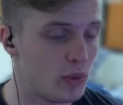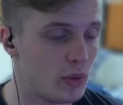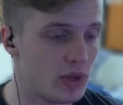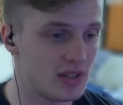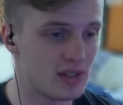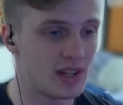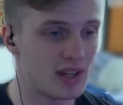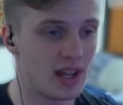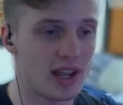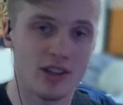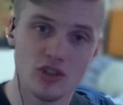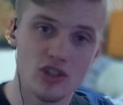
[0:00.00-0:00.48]

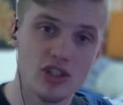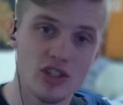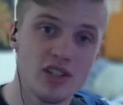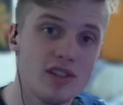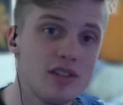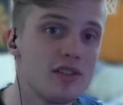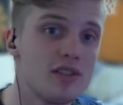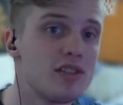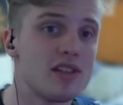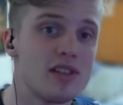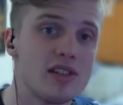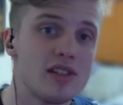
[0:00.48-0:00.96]
say,
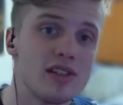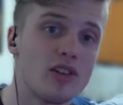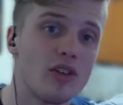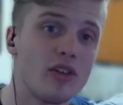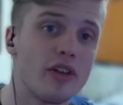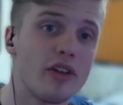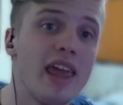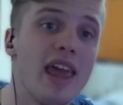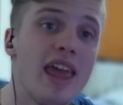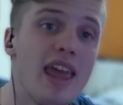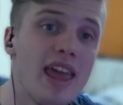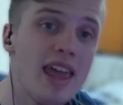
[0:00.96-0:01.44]
Jesus is still
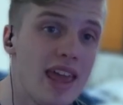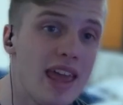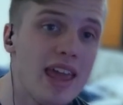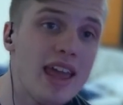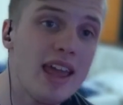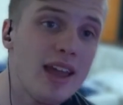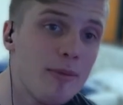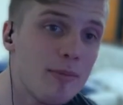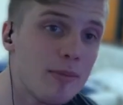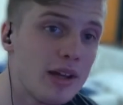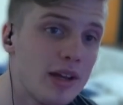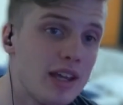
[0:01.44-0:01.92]

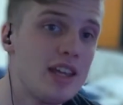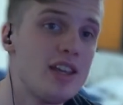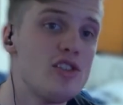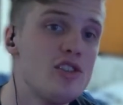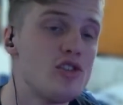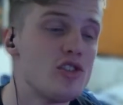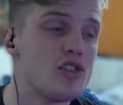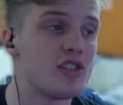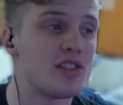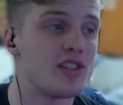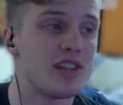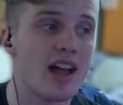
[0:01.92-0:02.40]
King, but he's
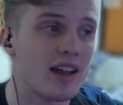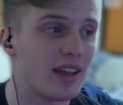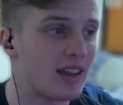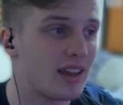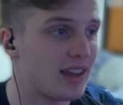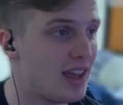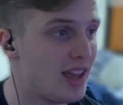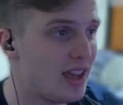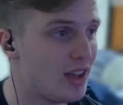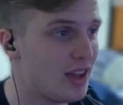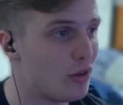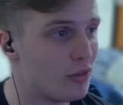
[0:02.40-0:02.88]
just not
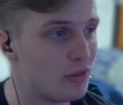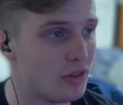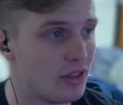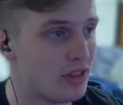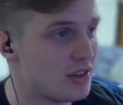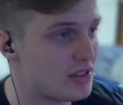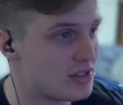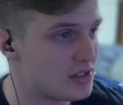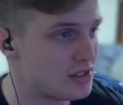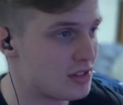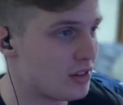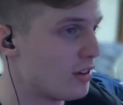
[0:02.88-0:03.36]
King over
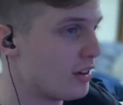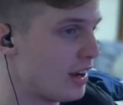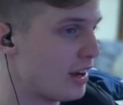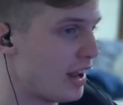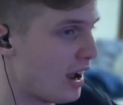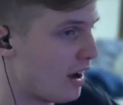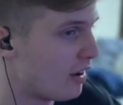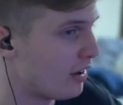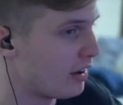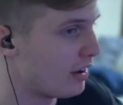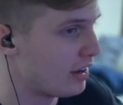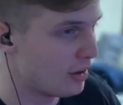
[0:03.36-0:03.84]
this certain
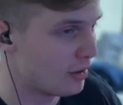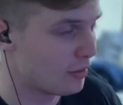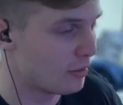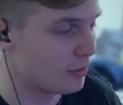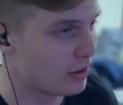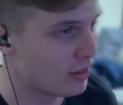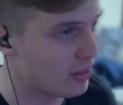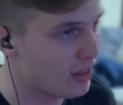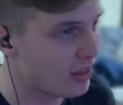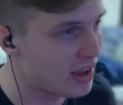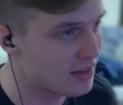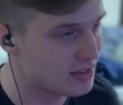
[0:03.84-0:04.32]
area of
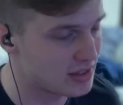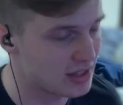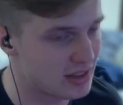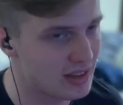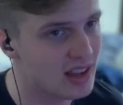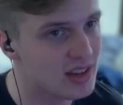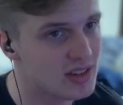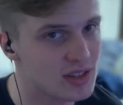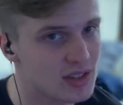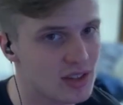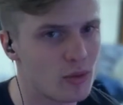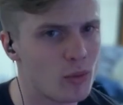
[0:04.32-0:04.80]
our lives. And
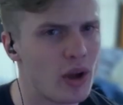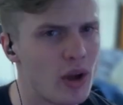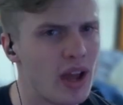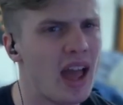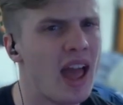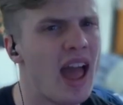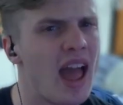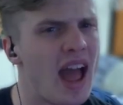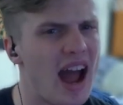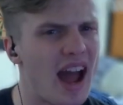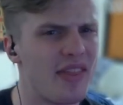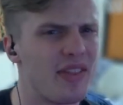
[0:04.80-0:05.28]
that's the way,
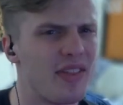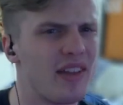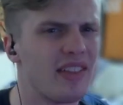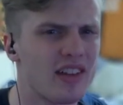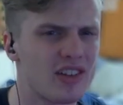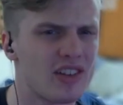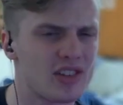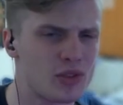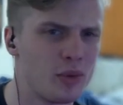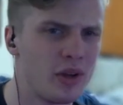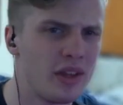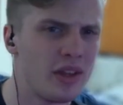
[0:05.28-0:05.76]
I think
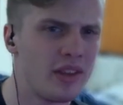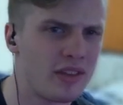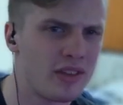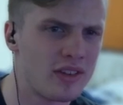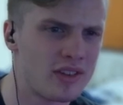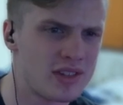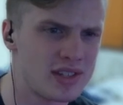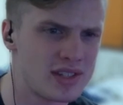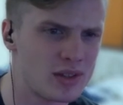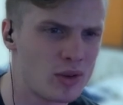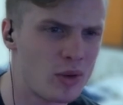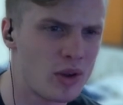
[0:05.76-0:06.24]
that's the way that
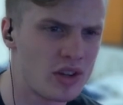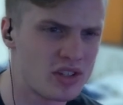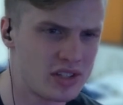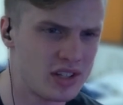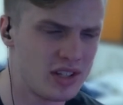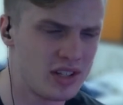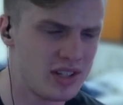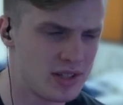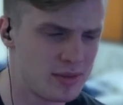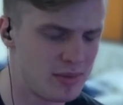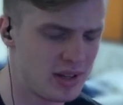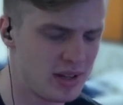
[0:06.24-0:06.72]
this
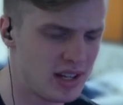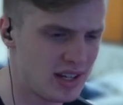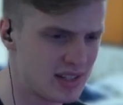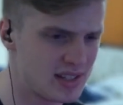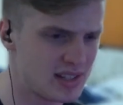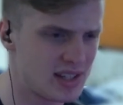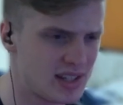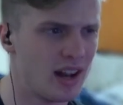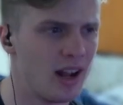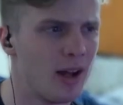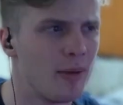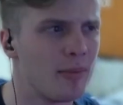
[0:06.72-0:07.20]
question is being
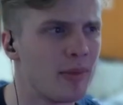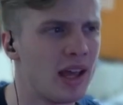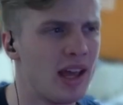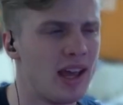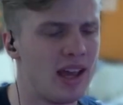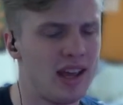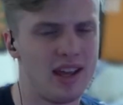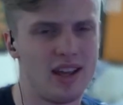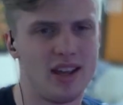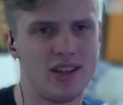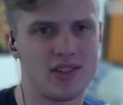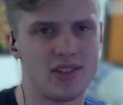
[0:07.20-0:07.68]
set up,
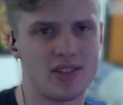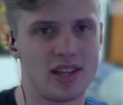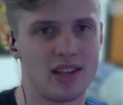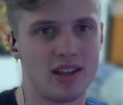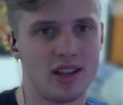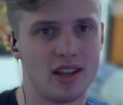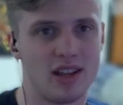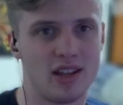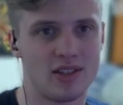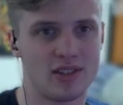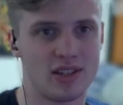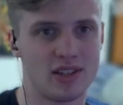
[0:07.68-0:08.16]
is
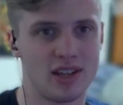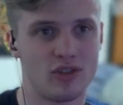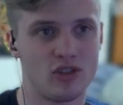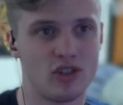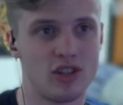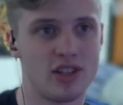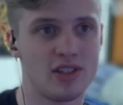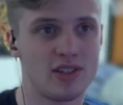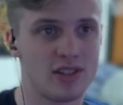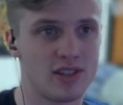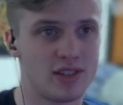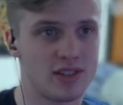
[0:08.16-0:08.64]
that
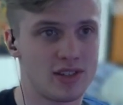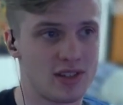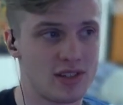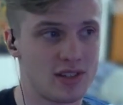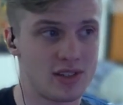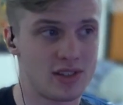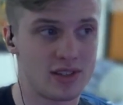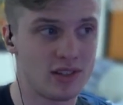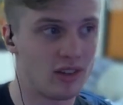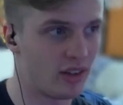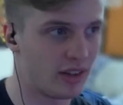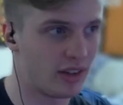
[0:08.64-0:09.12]
Jesus is
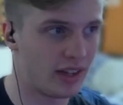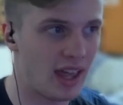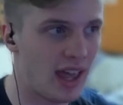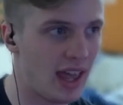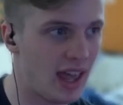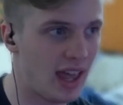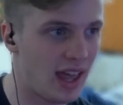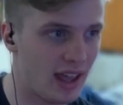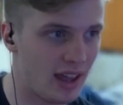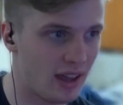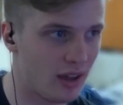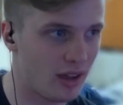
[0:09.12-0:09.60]
still
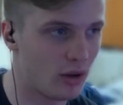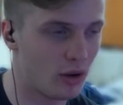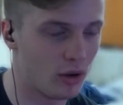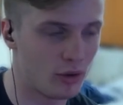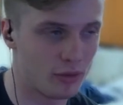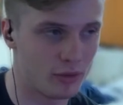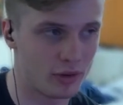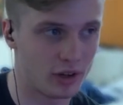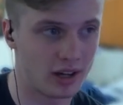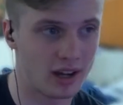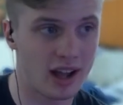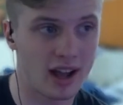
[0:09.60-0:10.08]
King
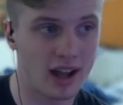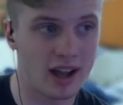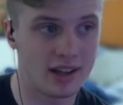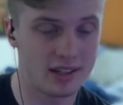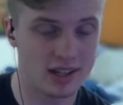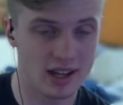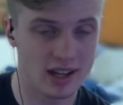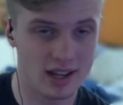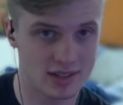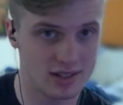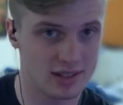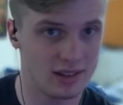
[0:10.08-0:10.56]
over
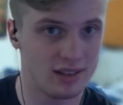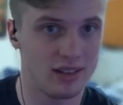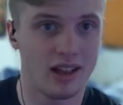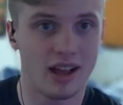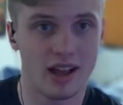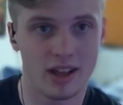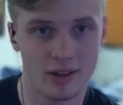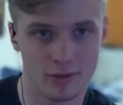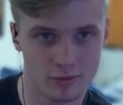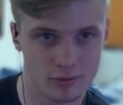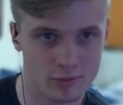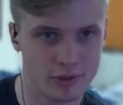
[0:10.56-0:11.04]
Kanye's
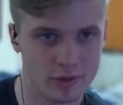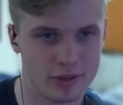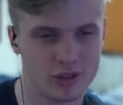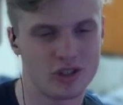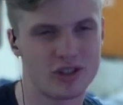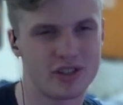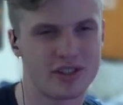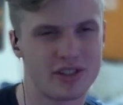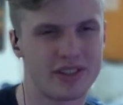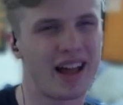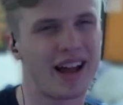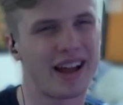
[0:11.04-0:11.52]
life, but
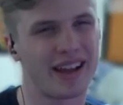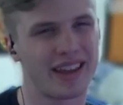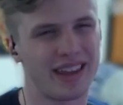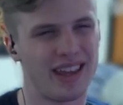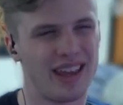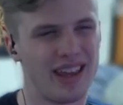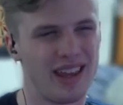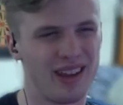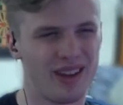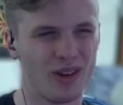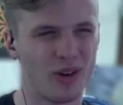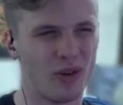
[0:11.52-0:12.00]
just not
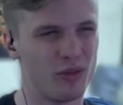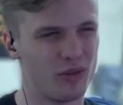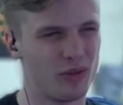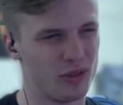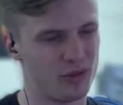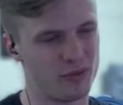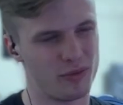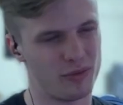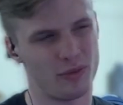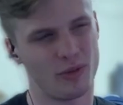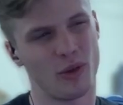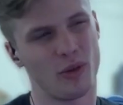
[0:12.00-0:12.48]
King
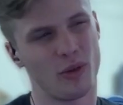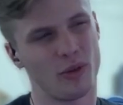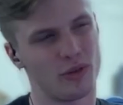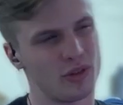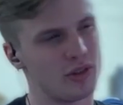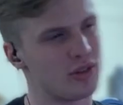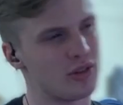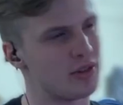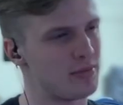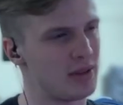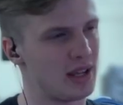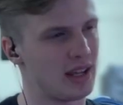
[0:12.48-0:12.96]
over
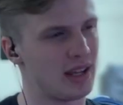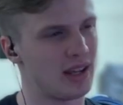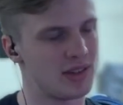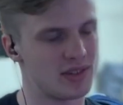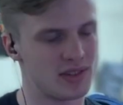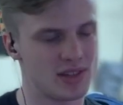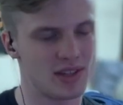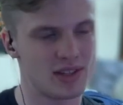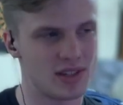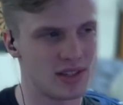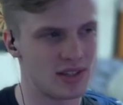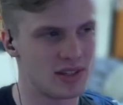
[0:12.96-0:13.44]
Vultures, because
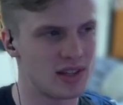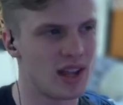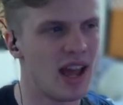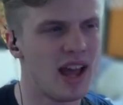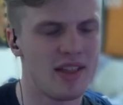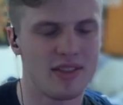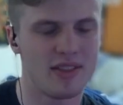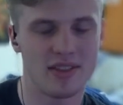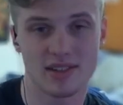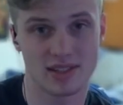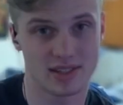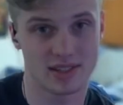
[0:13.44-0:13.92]
this
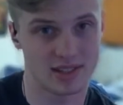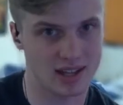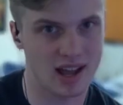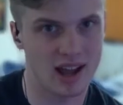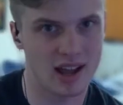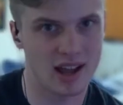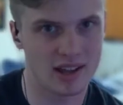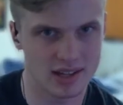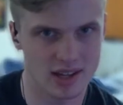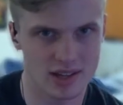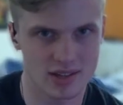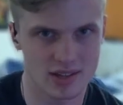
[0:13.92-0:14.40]
is
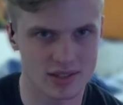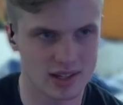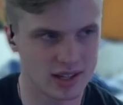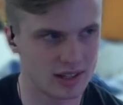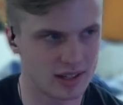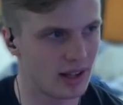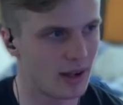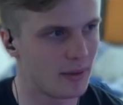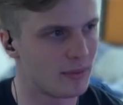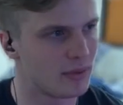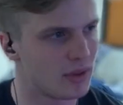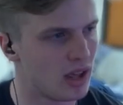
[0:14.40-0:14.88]
Kanye's
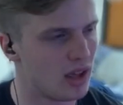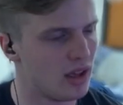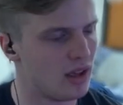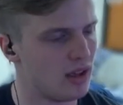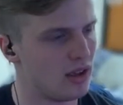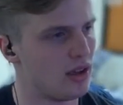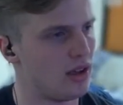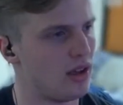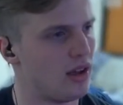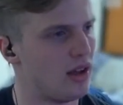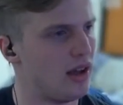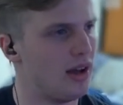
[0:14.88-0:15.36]
thing
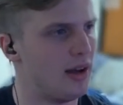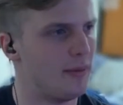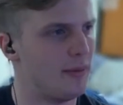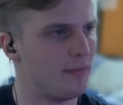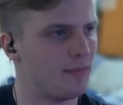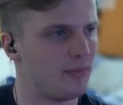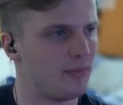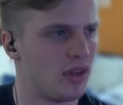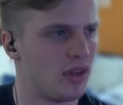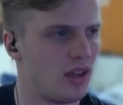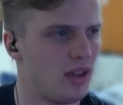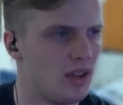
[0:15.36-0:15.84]
now.
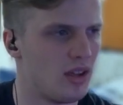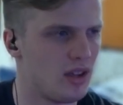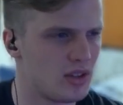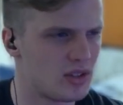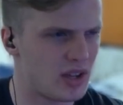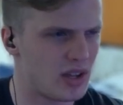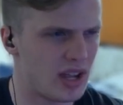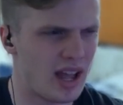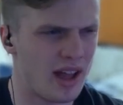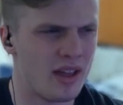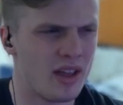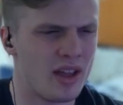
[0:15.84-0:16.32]

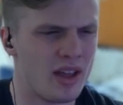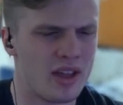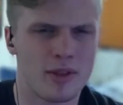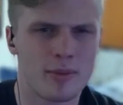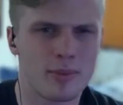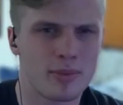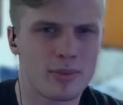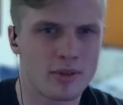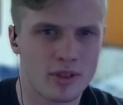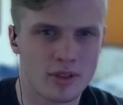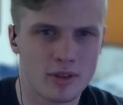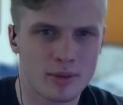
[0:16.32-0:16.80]

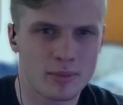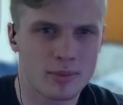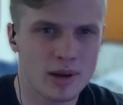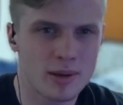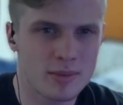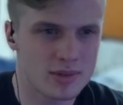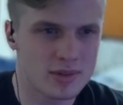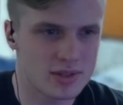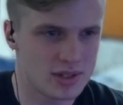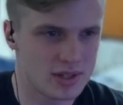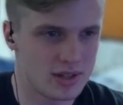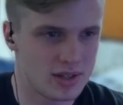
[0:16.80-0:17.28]
The
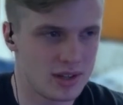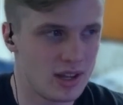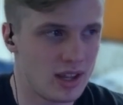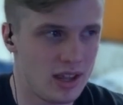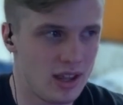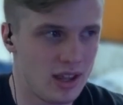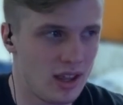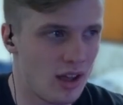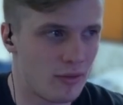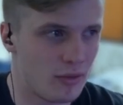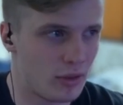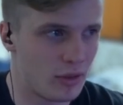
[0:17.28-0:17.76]
premise
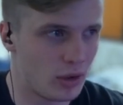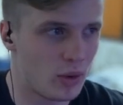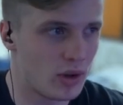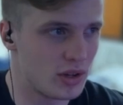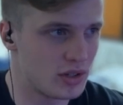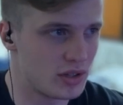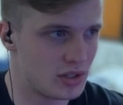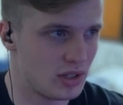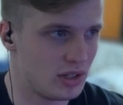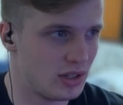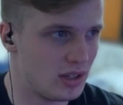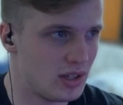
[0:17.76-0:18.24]
of the
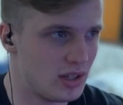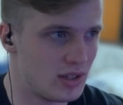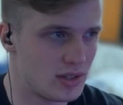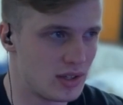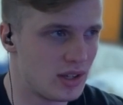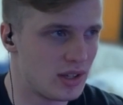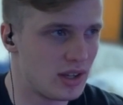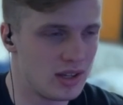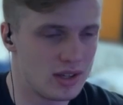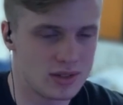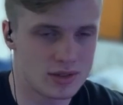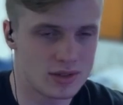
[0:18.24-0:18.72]
question
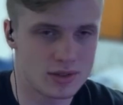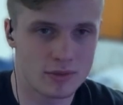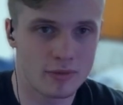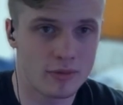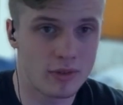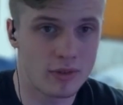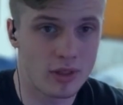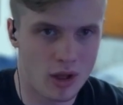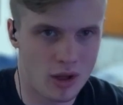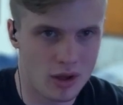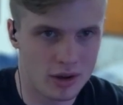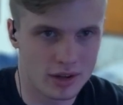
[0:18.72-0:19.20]
is
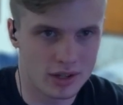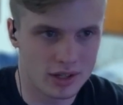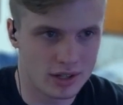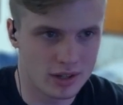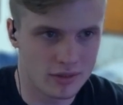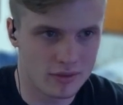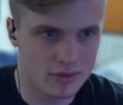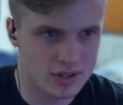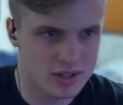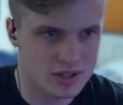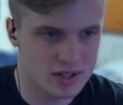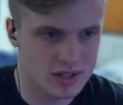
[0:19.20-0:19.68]
flawed in
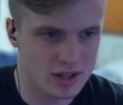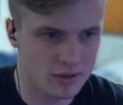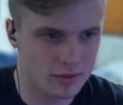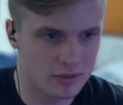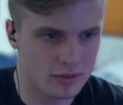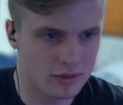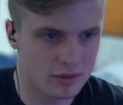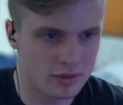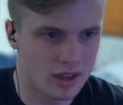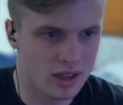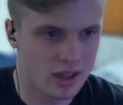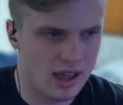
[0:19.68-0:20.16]
of
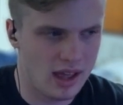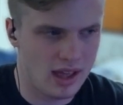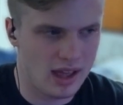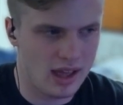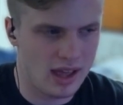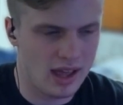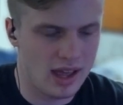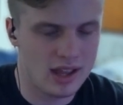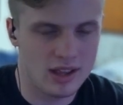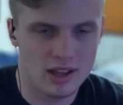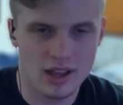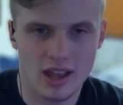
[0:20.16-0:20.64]
itself.
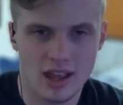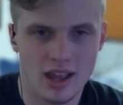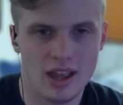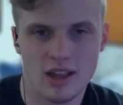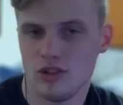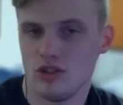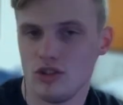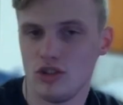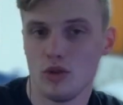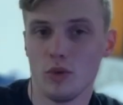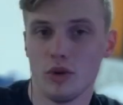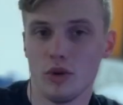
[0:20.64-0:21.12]

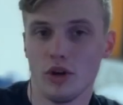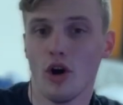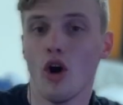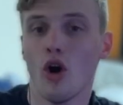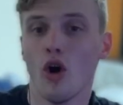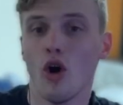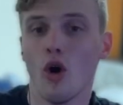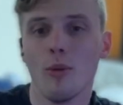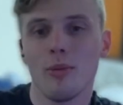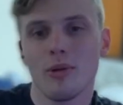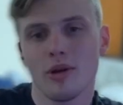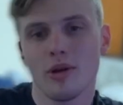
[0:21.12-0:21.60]
And you would
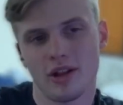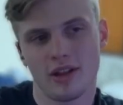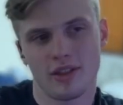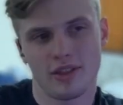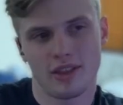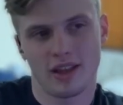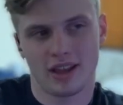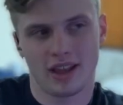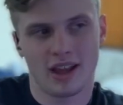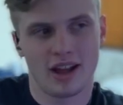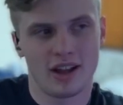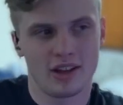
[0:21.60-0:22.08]
hope
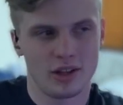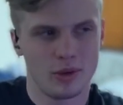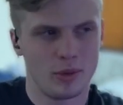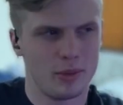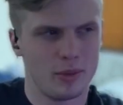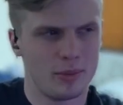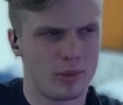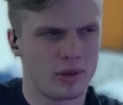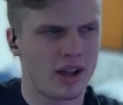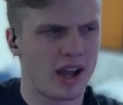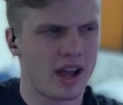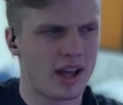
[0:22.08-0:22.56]
that Kanye
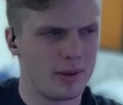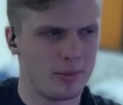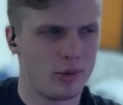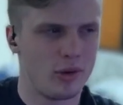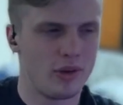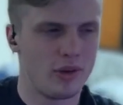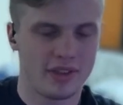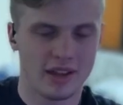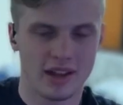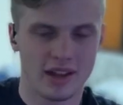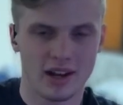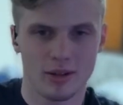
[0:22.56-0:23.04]
would kind of
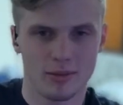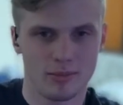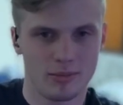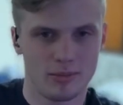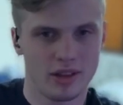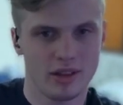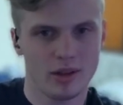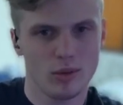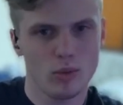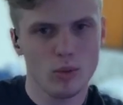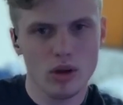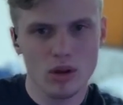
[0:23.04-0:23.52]
point that out and be
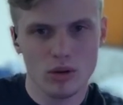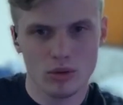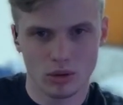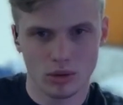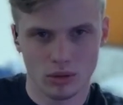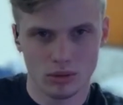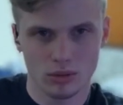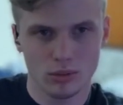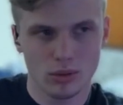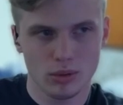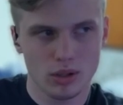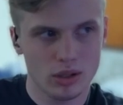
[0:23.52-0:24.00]
like,
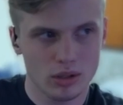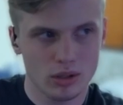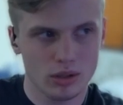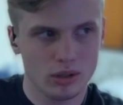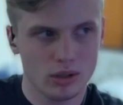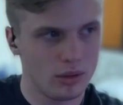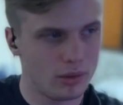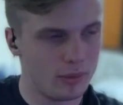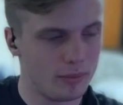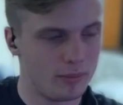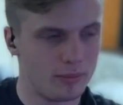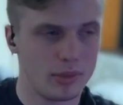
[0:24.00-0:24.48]

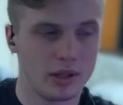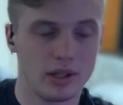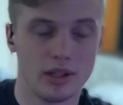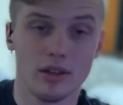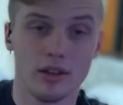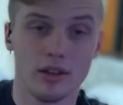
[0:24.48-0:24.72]
whoa, but